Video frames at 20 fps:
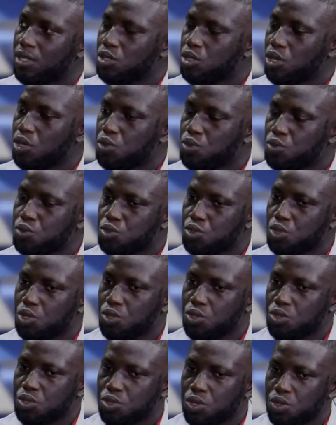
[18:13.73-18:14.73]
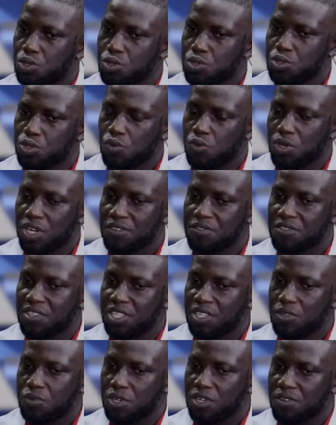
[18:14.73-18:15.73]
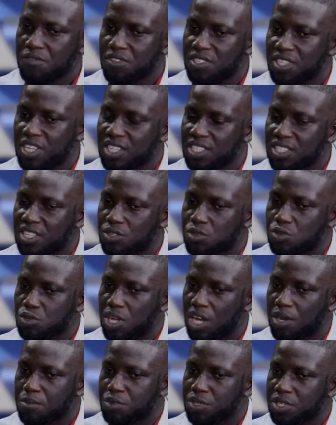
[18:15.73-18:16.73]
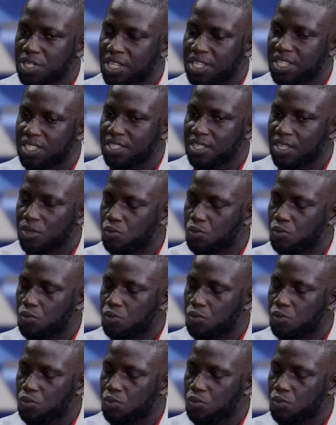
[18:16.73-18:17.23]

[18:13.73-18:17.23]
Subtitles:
So one of the things that could happen is